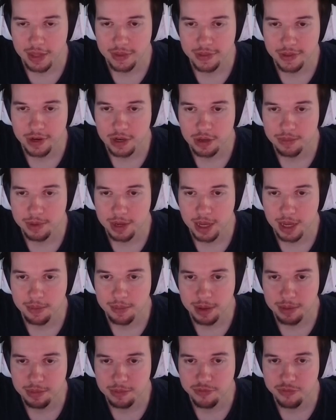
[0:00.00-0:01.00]
like the argument I had
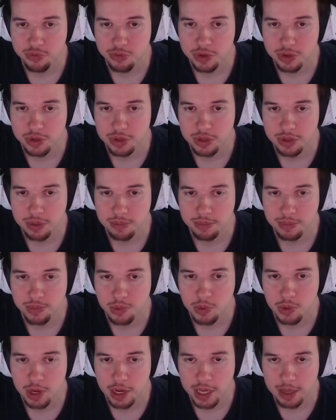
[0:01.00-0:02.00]
made before, the
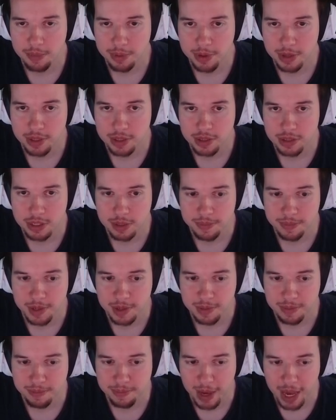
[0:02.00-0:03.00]
more I keep on
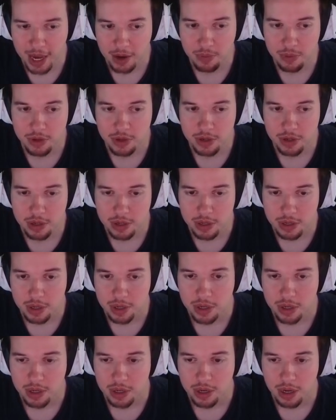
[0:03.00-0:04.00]
dipping backward,
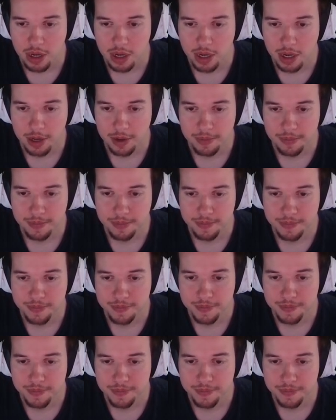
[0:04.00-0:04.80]
the